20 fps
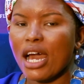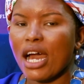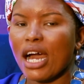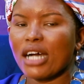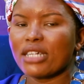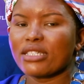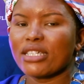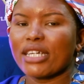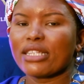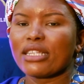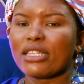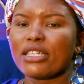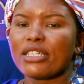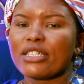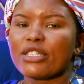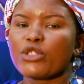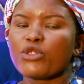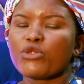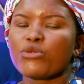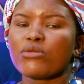as at
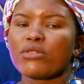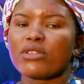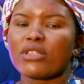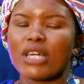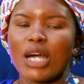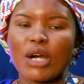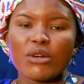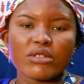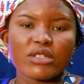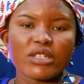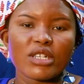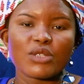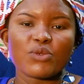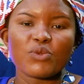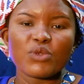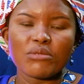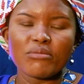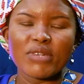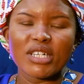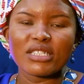least 2,000
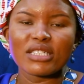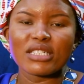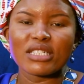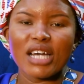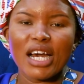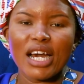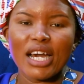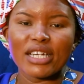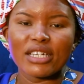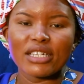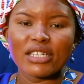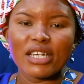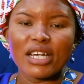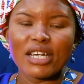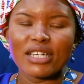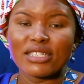women die